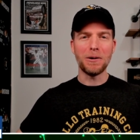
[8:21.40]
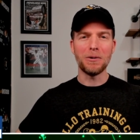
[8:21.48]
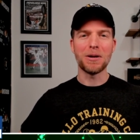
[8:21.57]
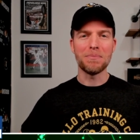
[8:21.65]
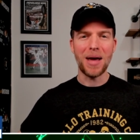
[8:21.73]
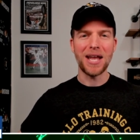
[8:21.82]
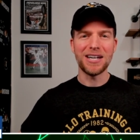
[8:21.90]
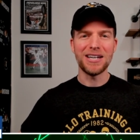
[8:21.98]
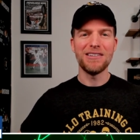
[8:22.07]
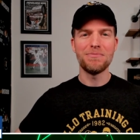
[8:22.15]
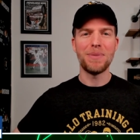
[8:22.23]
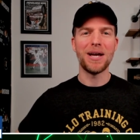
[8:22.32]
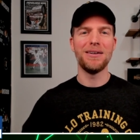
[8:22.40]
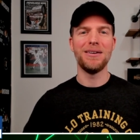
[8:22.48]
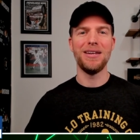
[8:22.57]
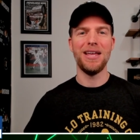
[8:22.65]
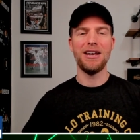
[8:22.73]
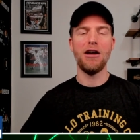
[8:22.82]
little competitive, but
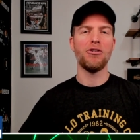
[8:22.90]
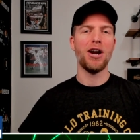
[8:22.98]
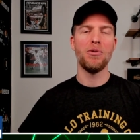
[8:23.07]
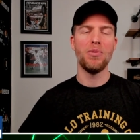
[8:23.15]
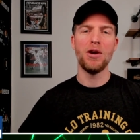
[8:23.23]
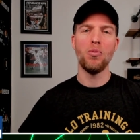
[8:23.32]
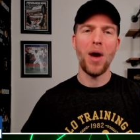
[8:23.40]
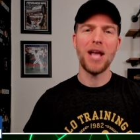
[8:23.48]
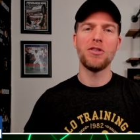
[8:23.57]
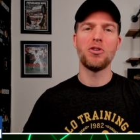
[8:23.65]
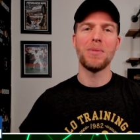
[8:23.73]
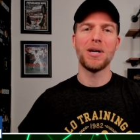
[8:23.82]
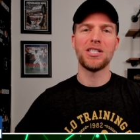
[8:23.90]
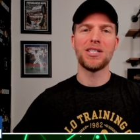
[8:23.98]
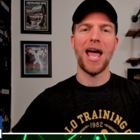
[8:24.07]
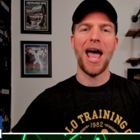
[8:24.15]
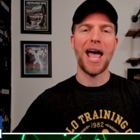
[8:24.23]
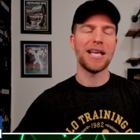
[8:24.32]
an outright win, way too much
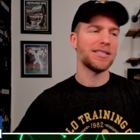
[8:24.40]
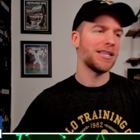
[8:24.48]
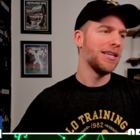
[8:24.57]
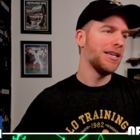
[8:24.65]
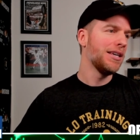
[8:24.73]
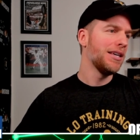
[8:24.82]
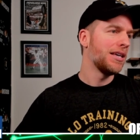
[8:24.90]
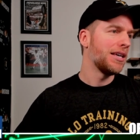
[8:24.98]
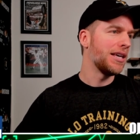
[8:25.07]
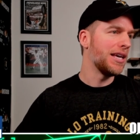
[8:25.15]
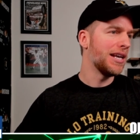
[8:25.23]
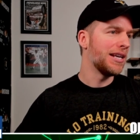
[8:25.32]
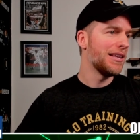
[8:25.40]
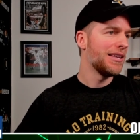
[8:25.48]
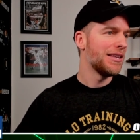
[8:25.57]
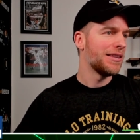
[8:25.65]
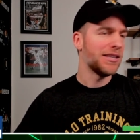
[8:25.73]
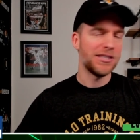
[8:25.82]
to ask in
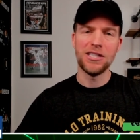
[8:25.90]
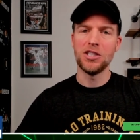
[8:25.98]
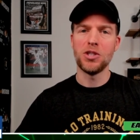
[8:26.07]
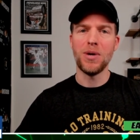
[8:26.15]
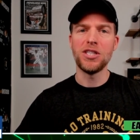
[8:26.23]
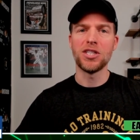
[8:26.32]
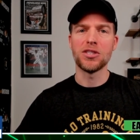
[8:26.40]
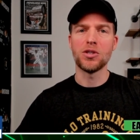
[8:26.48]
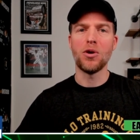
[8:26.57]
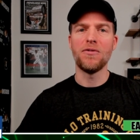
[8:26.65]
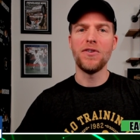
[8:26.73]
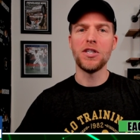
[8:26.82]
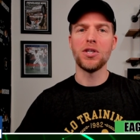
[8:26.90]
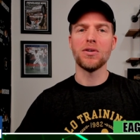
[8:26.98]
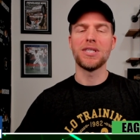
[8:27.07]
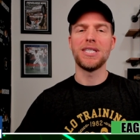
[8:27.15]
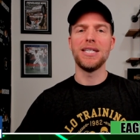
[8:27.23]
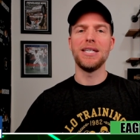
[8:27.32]
this situation. So official
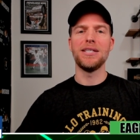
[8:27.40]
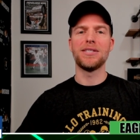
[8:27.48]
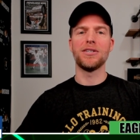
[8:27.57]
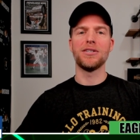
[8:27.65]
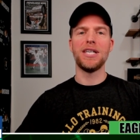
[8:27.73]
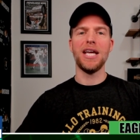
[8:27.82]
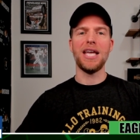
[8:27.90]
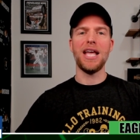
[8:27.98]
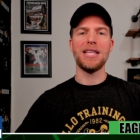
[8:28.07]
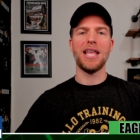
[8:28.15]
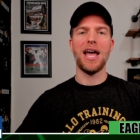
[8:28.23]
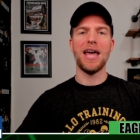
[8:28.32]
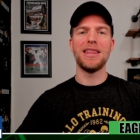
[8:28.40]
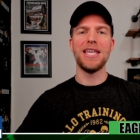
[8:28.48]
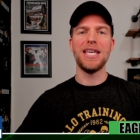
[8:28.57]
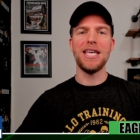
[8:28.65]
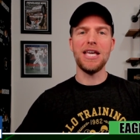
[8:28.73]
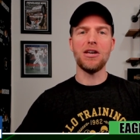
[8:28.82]
teaser ticket, uh,
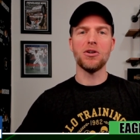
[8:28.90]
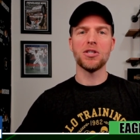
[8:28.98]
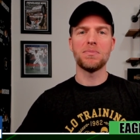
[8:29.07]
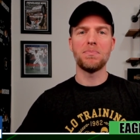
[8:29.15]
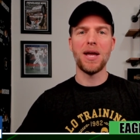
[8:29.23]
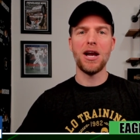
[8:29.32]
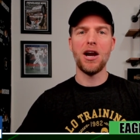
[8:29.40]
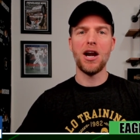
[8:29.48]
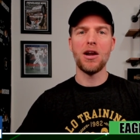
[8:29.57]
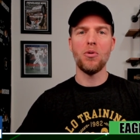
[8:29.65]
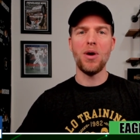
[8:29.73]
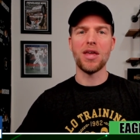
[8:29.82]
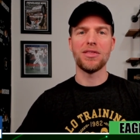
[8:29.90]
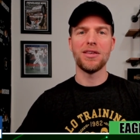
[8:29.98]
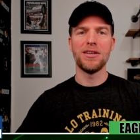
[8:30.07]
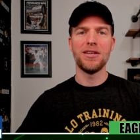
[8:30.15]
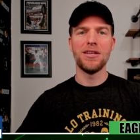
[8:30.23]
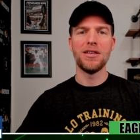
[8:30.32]
the Eagles paired with
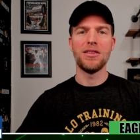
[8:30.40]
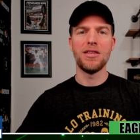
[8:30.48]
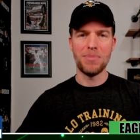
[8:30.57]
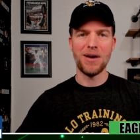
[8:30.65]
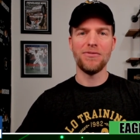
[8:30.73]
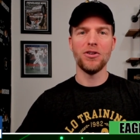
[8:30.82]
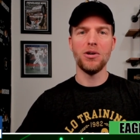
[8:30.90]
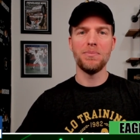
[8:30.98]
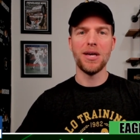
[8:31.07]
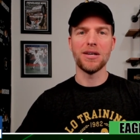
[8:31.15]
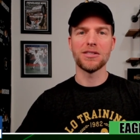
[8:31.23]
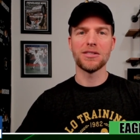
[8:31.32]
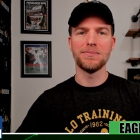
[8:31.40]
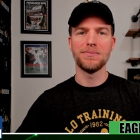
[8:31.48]
the Buffalo Bills.